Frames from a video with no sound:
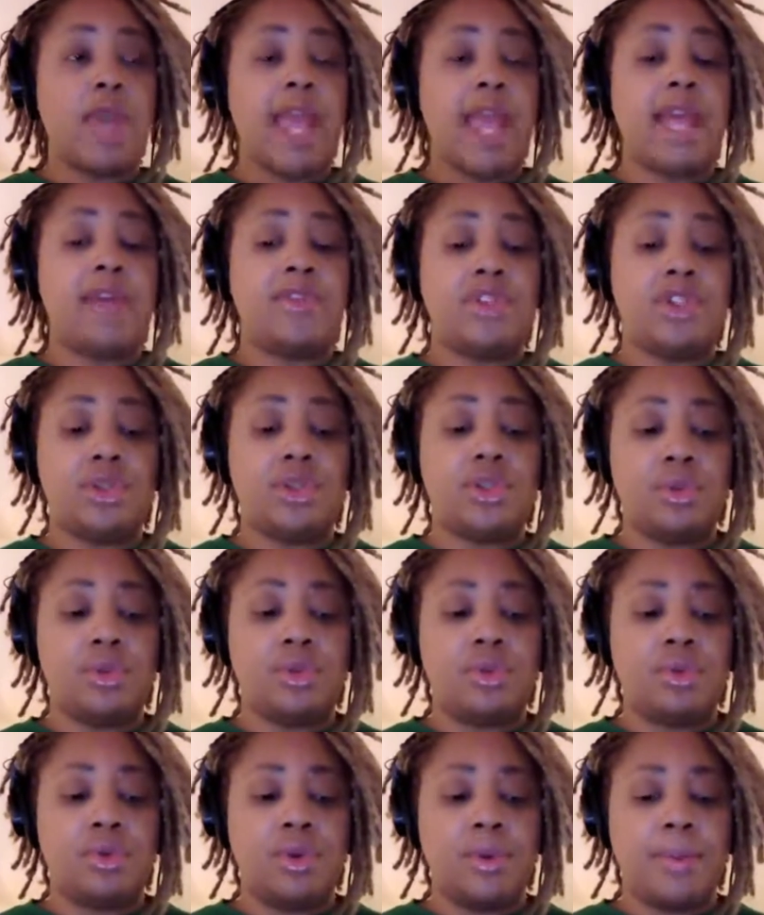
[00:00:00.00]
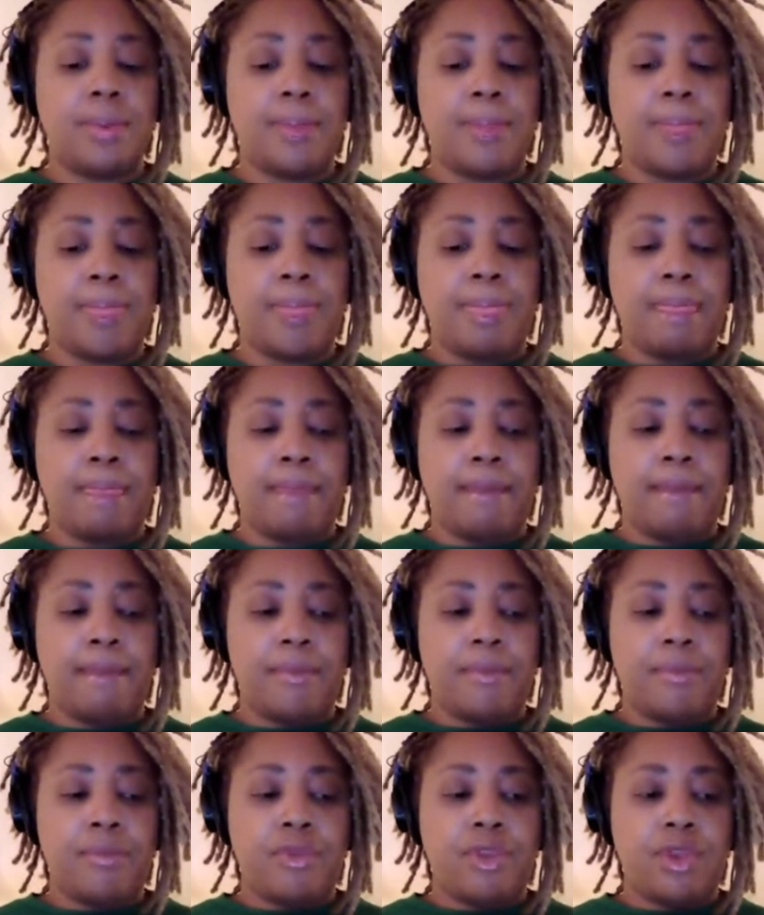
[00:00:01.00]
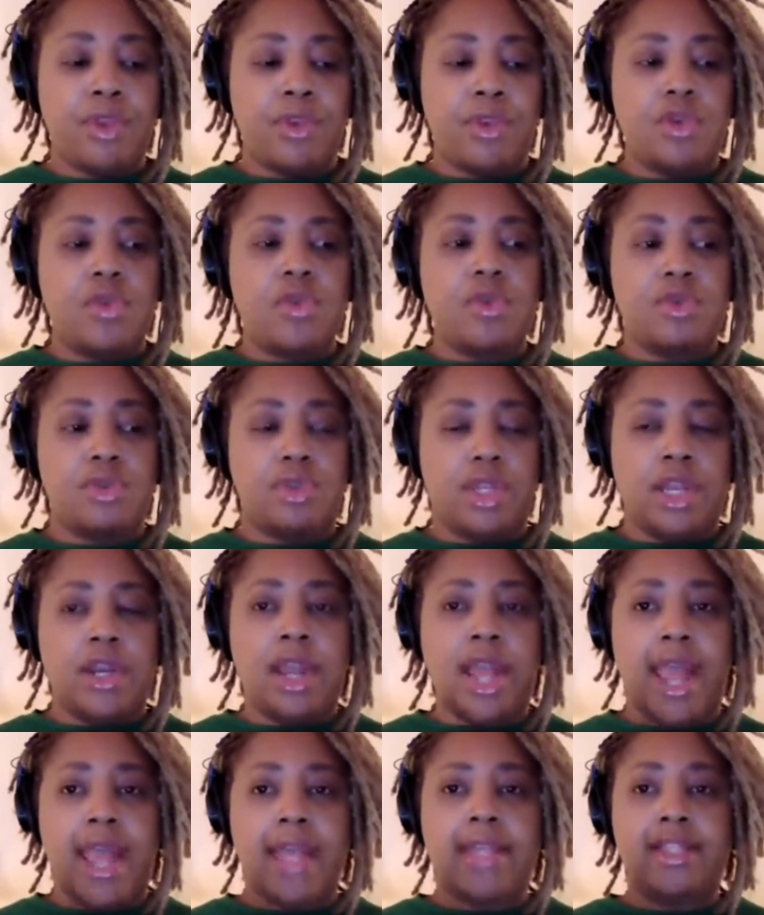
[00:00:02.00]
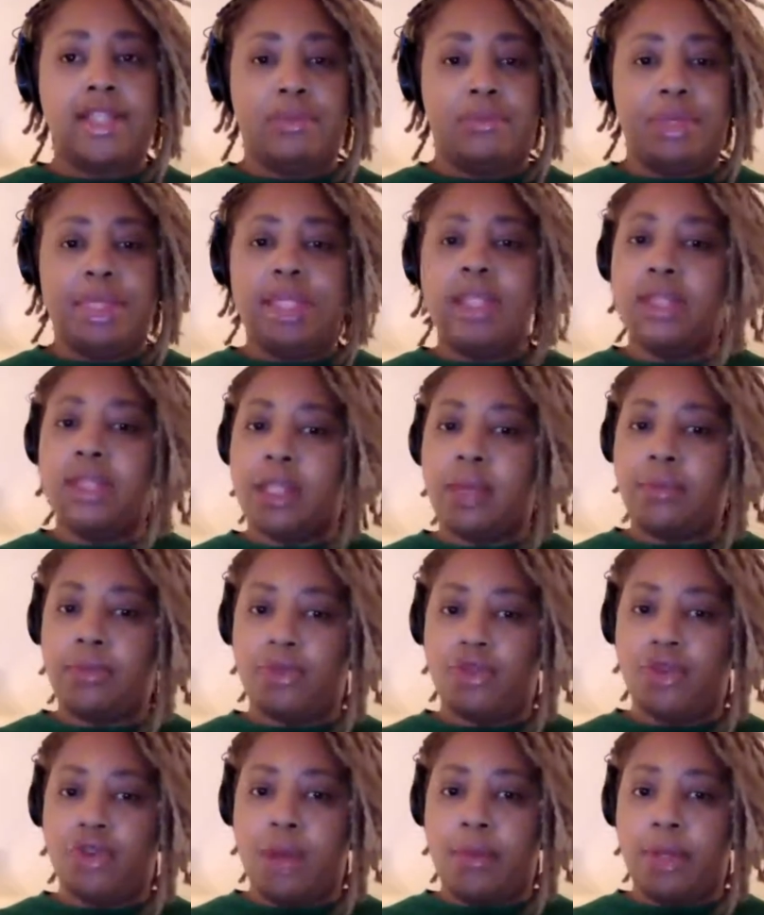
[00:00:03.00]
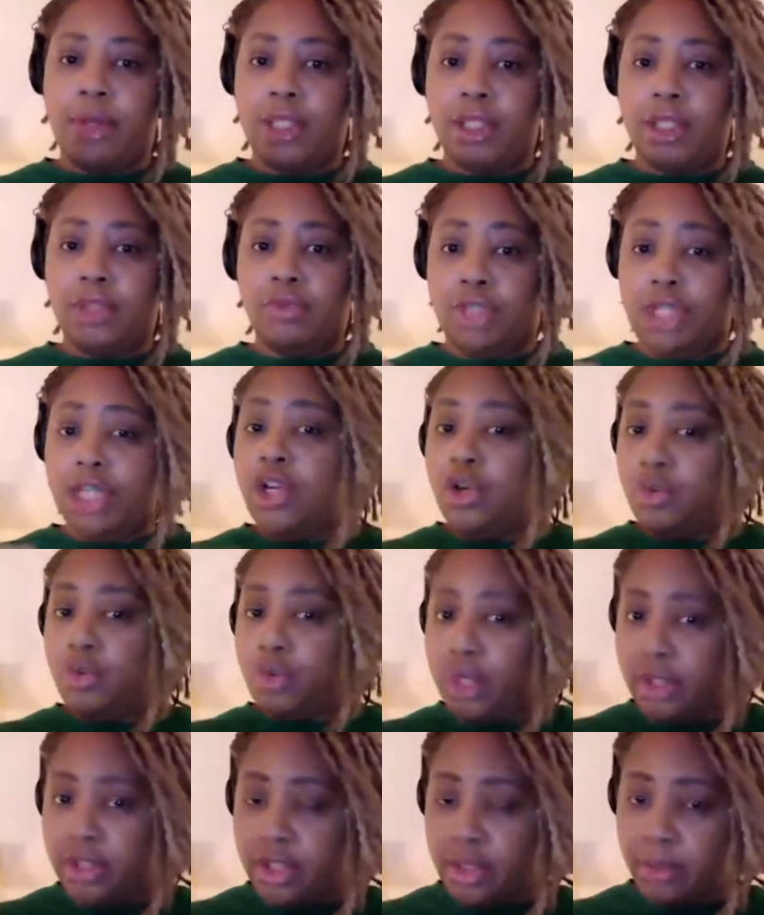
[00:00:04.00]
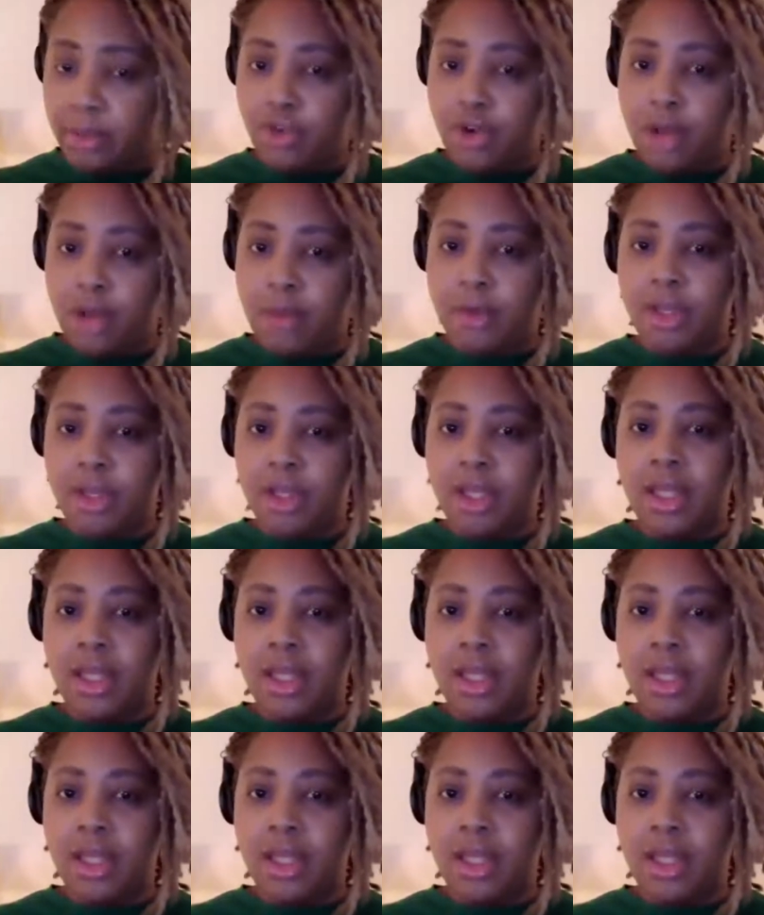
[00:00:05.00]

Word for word: have to you there has to be some trauma to deal with some trauma.